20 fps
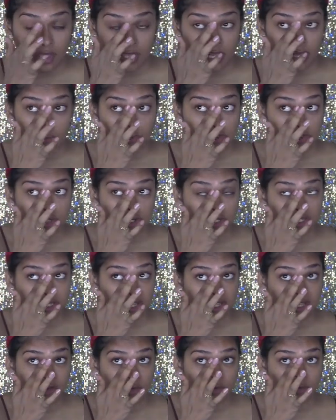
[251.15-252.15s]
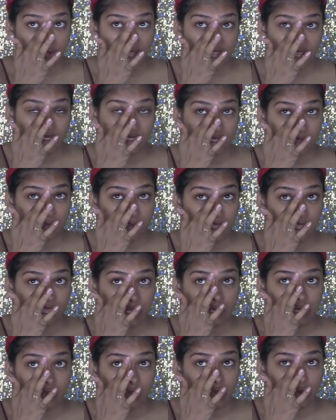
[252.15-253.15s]
And I'm also going to take it right in my
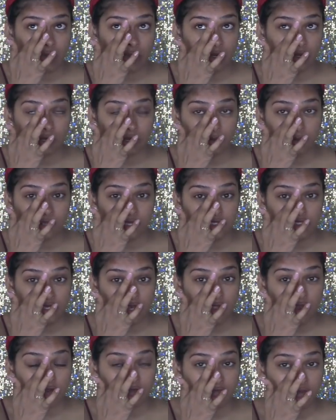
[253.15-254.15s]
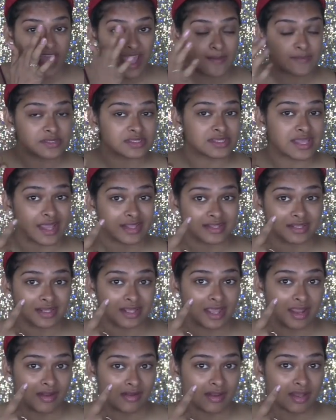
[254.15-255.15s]
inner corner because a lot of times that
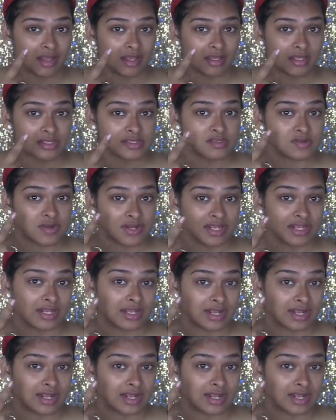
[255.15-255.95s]
area is really